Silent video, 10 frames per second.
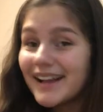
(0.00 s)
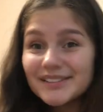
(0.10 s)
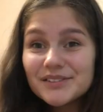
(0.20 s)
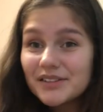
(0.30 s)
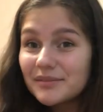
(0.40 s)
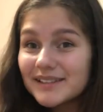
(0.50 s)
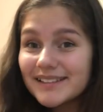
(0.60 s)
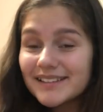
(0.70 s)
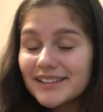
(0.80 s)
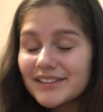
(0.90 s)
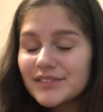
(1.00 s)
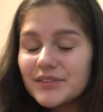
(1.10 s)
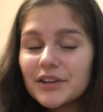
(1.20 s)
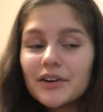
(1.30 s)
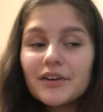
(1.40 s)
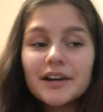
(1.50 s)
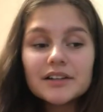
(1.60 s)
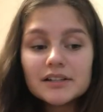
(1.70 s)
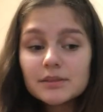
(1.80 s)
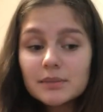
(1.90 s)
As you saw by the title of this video, I
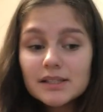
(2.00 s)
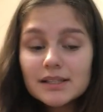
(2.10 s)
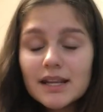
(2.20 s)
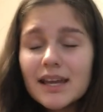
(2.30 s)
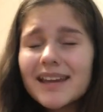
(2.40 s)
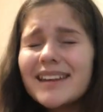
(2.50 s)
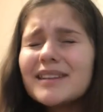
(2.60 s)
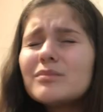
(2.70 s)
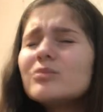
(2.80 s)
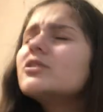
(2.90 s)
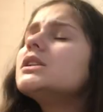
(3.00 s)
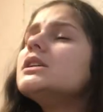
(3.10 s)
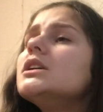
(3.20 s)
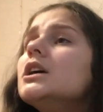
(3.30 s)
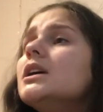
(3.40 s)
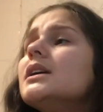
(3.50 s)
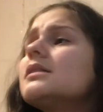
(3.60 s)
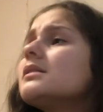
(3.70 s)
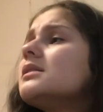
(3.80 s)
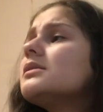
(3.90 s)
got something today and I'm really
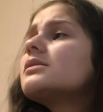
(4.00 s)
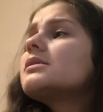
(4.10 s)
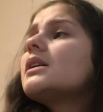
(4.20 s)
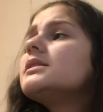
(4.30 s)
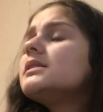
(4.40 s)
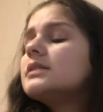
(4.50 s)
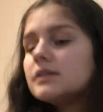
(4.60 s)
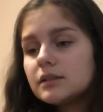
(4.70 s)
excited.